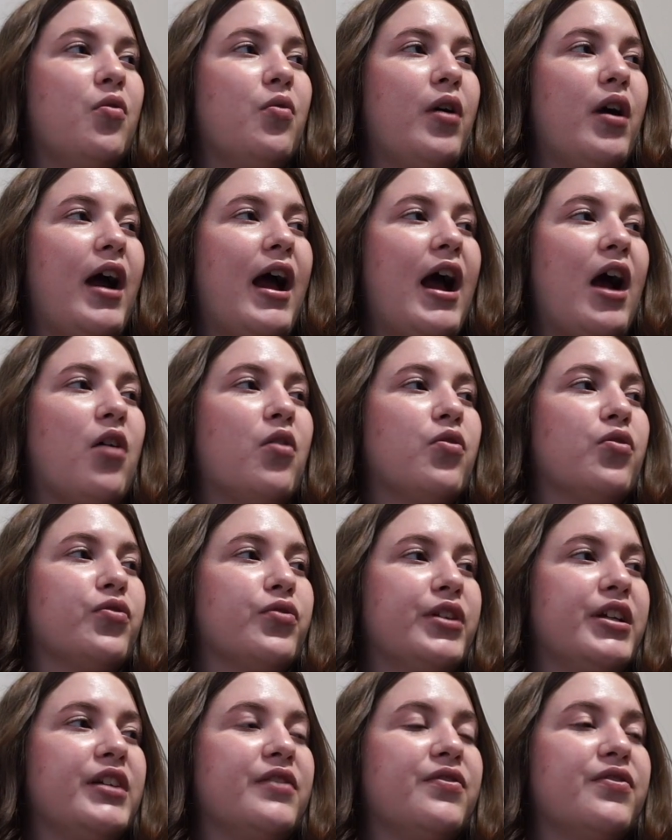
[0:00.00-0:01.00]
how
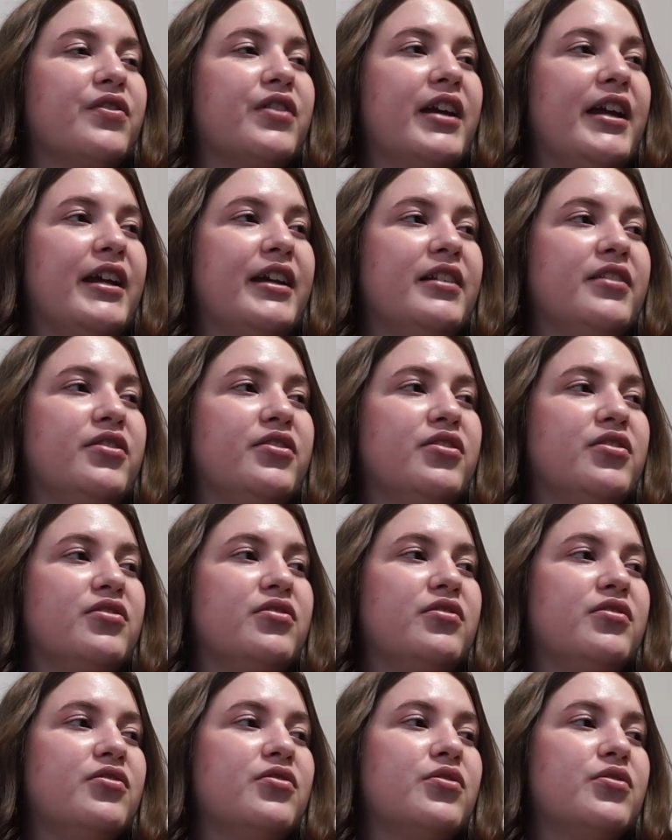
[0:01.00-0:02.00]
grief can
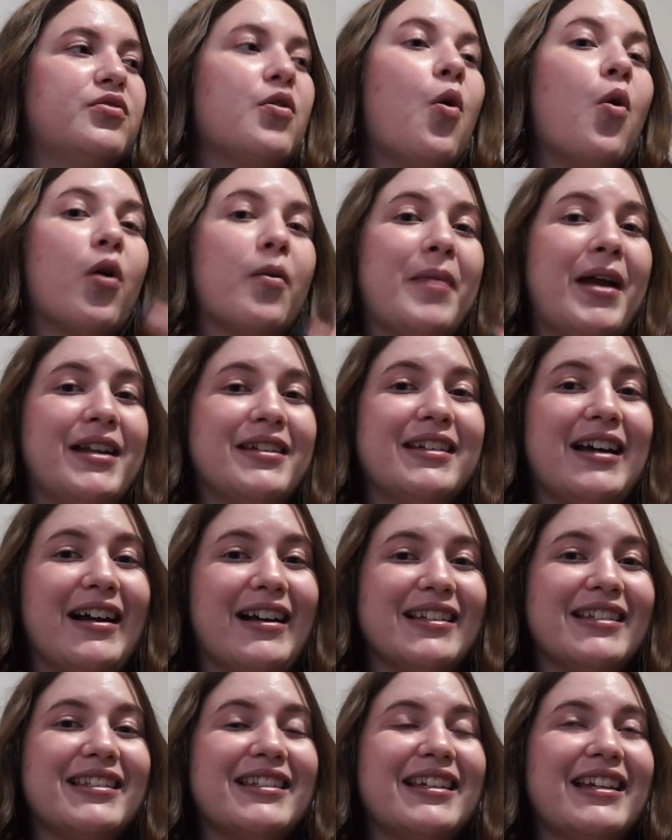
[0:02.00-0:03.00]
torment
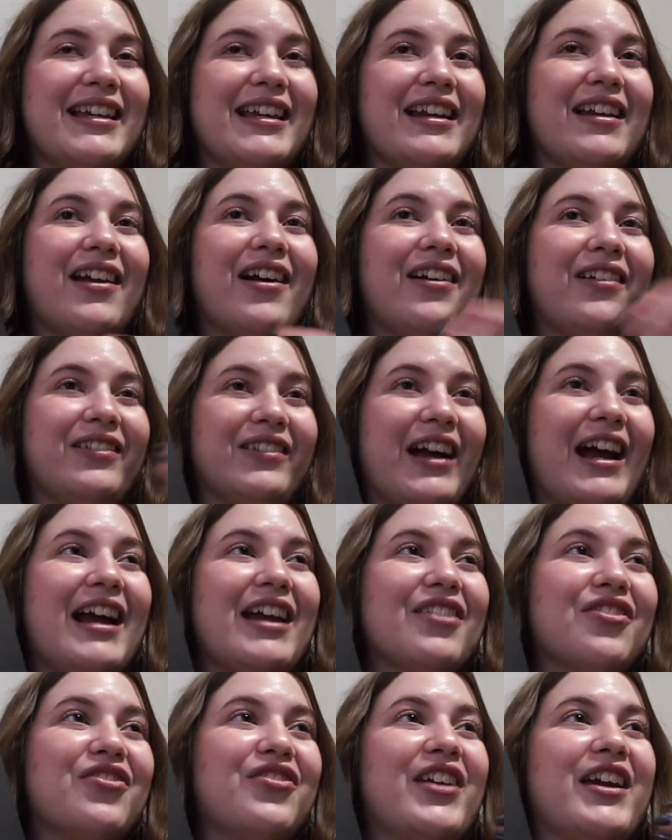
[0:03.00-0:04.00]
us in our
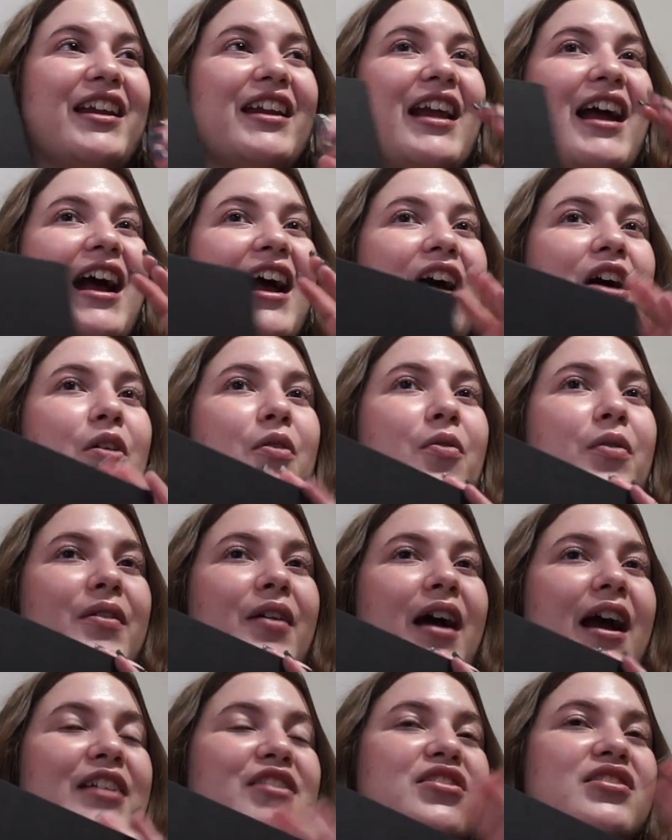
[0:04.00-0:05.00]
life, and how
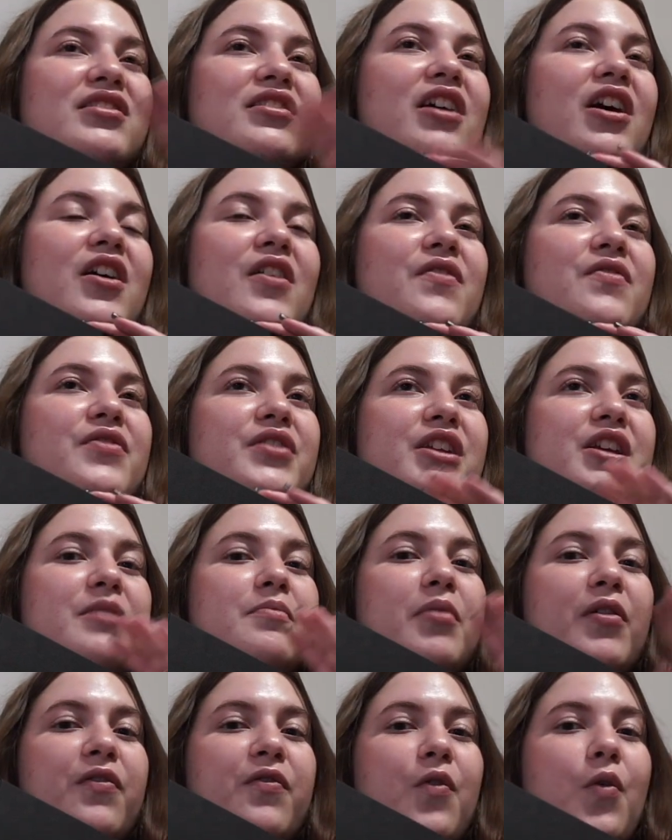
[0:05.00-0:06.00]
I just love the
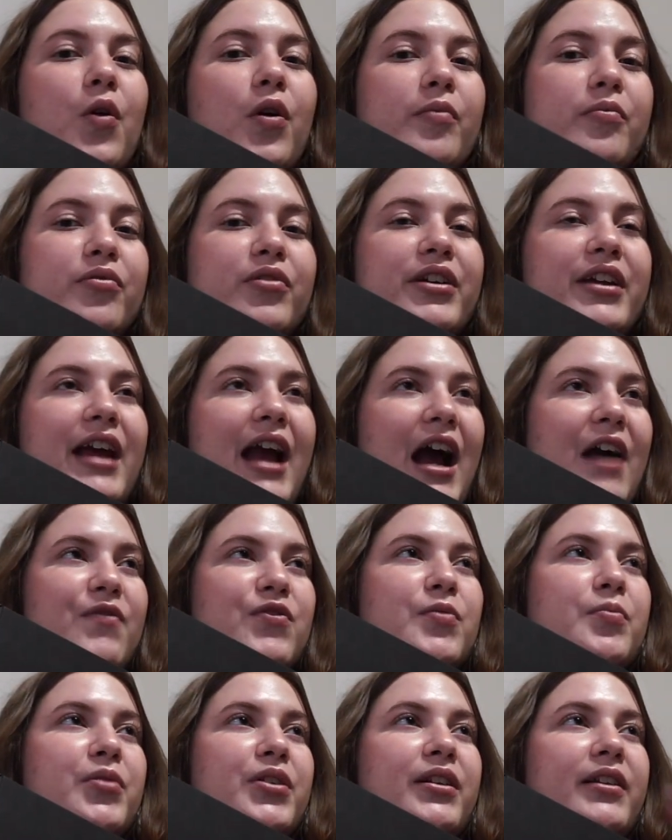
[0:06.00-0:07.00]
before Brie,
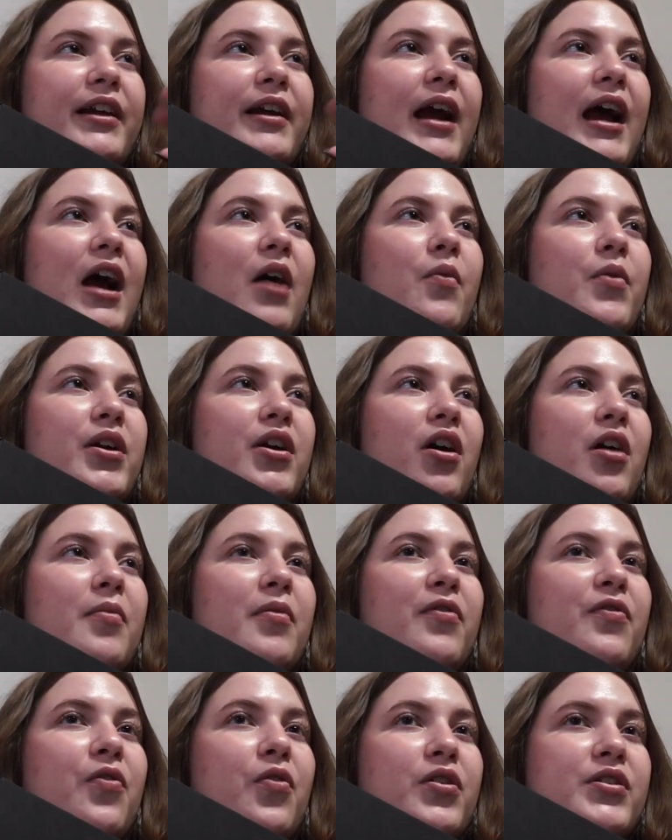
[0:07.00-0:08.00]
after Brie, like how we are
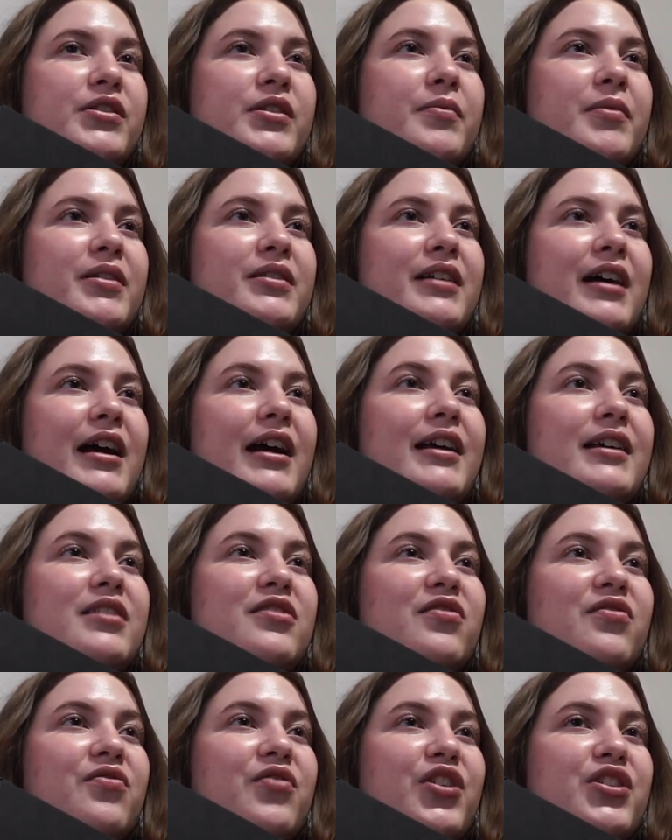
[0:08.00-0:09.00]
before someone dies
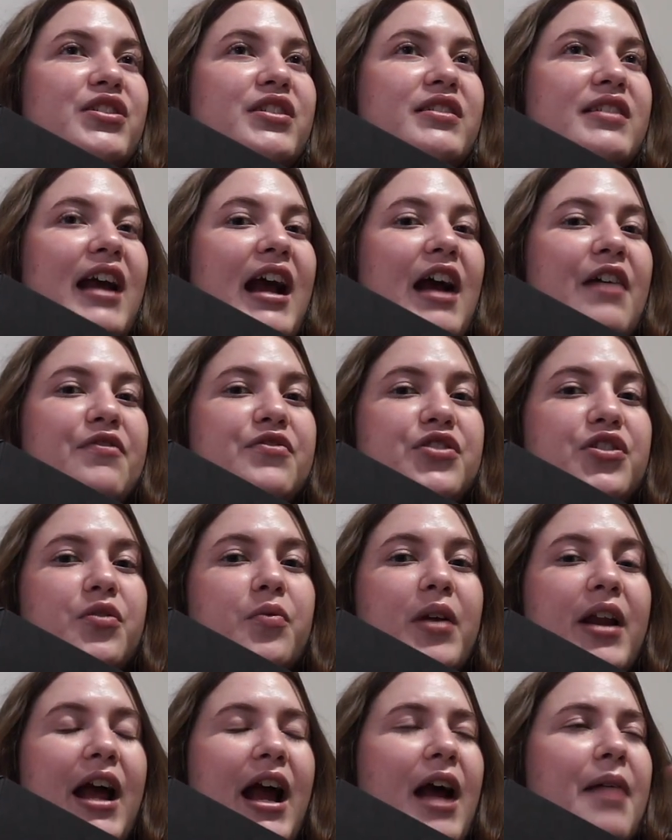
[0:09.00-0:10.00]
versus after,
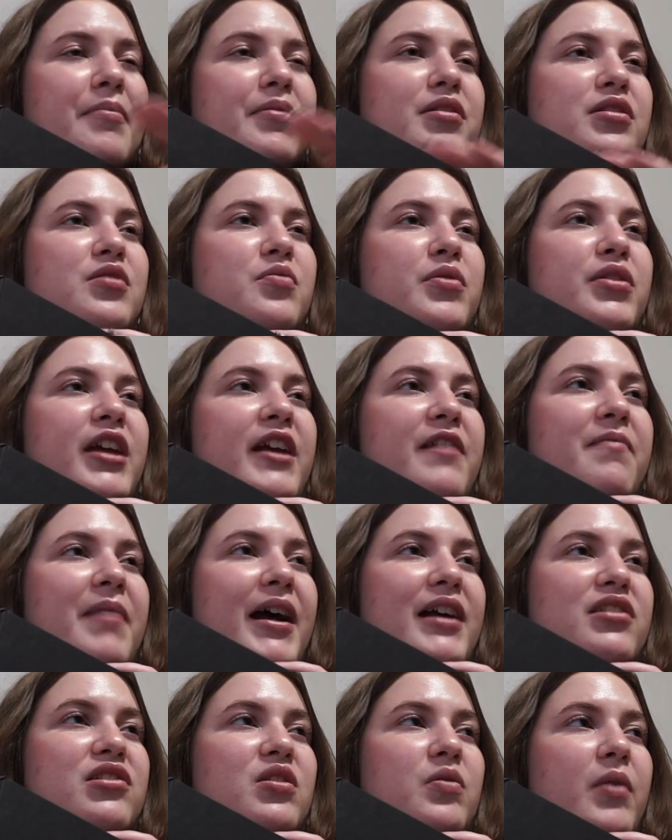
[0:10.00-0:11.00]
what happens when they've
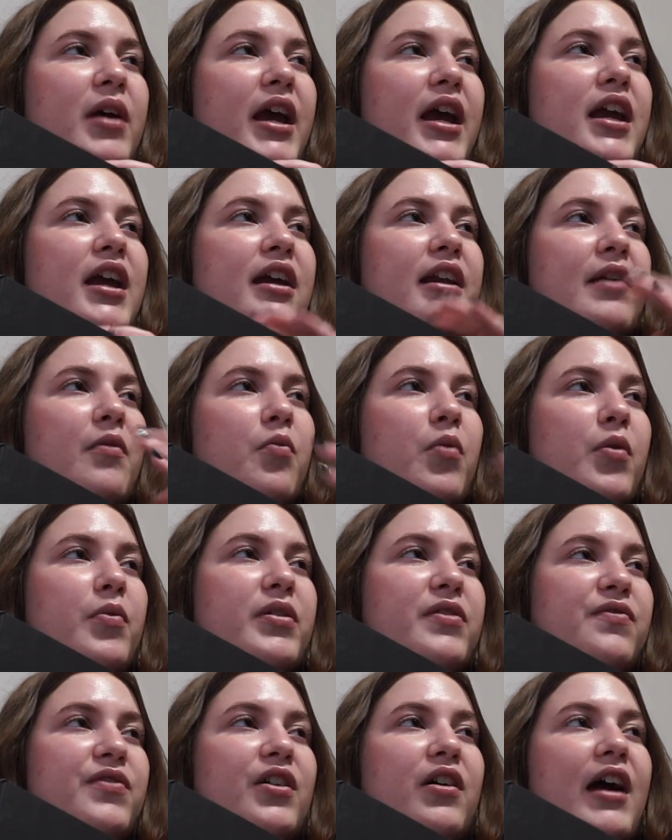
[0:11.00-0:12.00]
passed away and what we
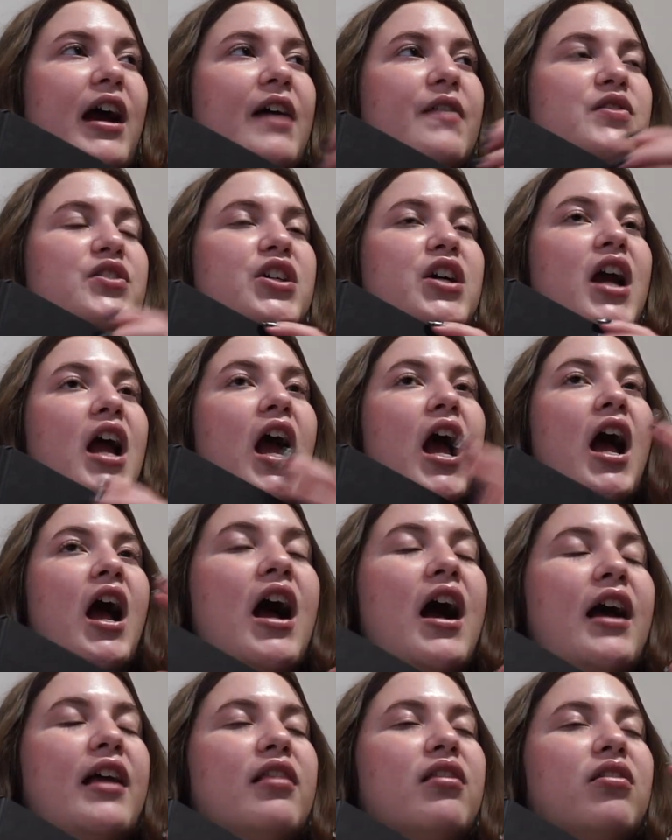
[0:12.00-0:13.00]
feel after.
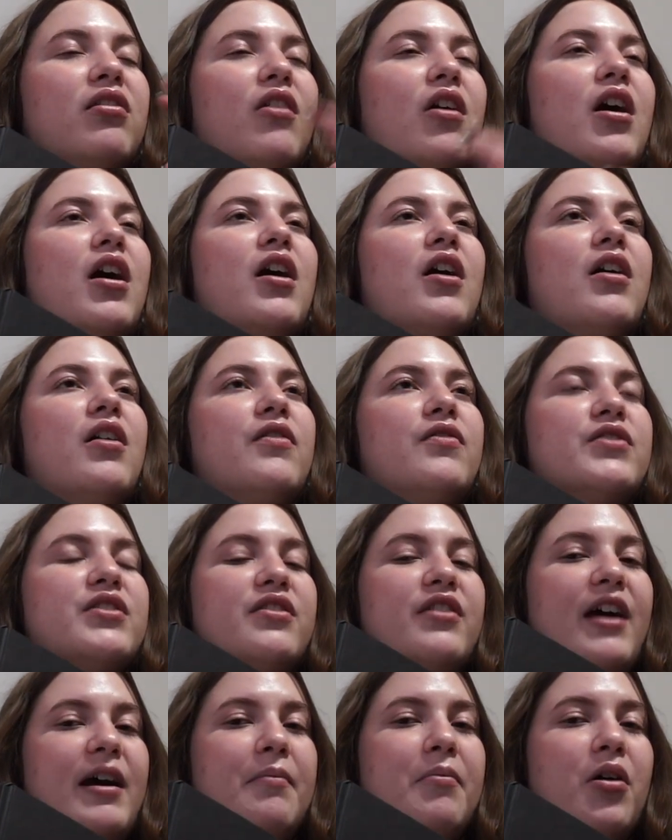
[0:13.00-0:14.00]
I loved
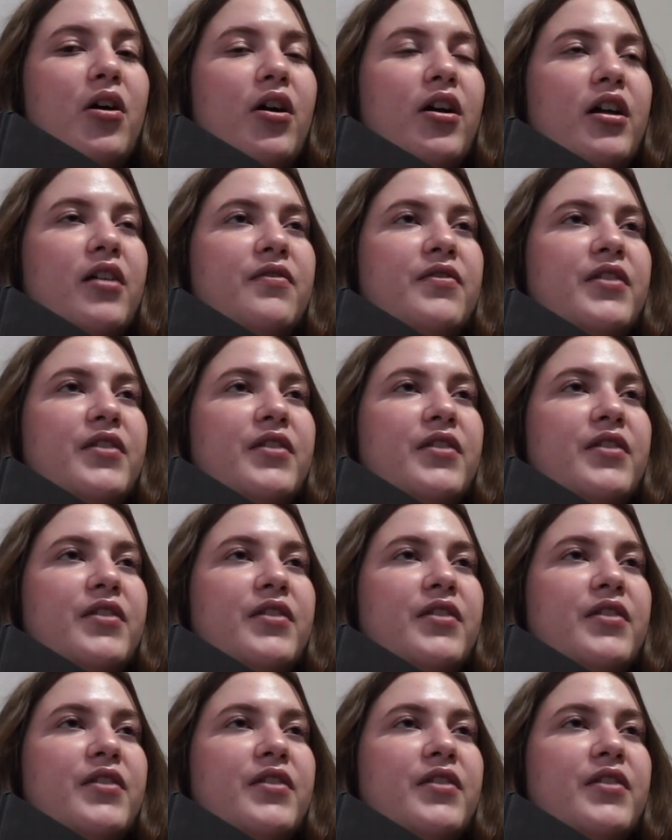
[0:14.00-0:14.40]
that part of